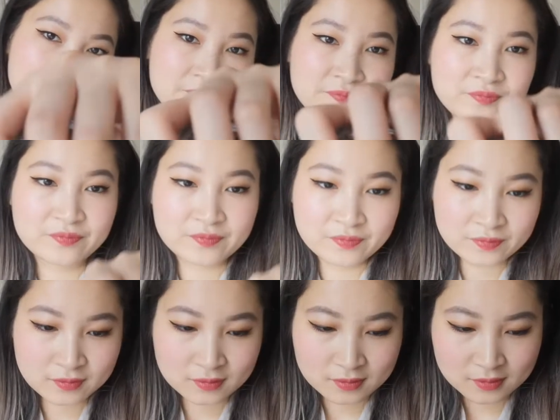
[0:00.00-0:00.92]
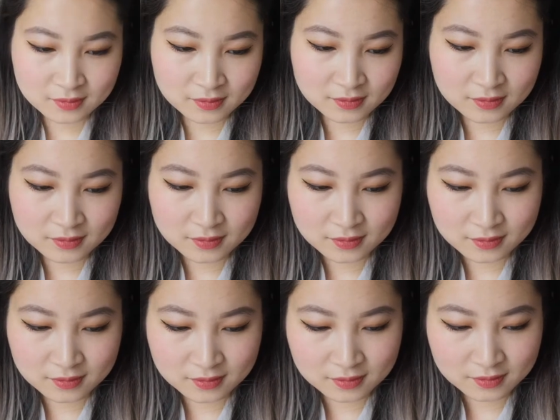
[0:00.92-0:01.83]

Nobody speaks.